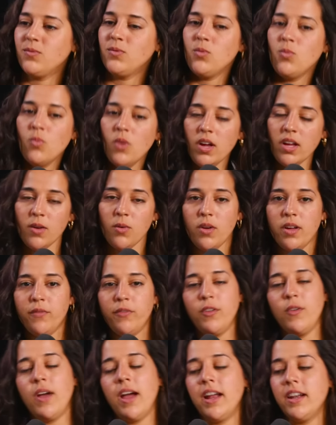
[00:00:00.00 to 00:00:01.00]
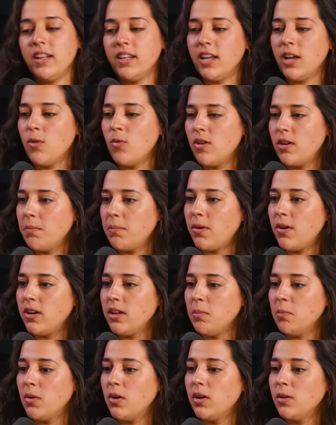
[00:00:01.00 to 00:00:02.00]
What if you had to get one body
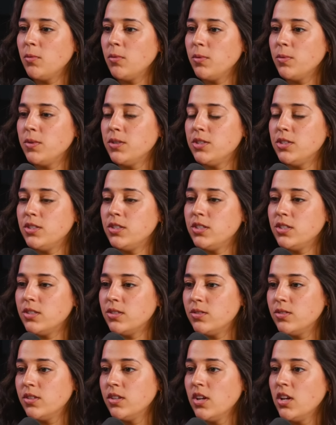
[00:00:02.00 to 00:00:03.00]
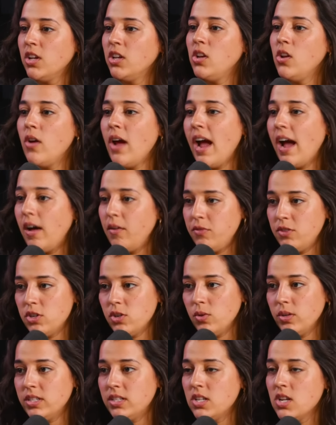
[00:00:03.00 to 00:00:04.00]
mod, what would you do? You have
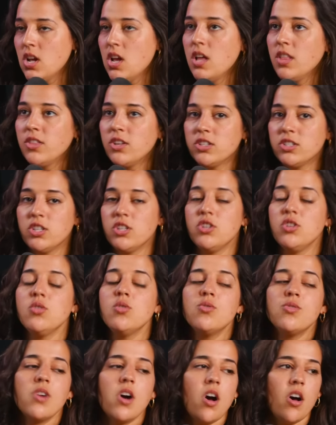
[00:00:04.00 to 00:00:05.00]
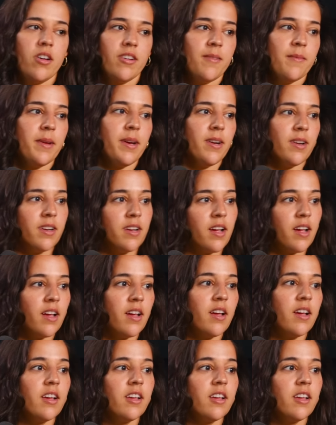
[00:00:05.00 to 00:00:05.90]
to. There's a new law in America.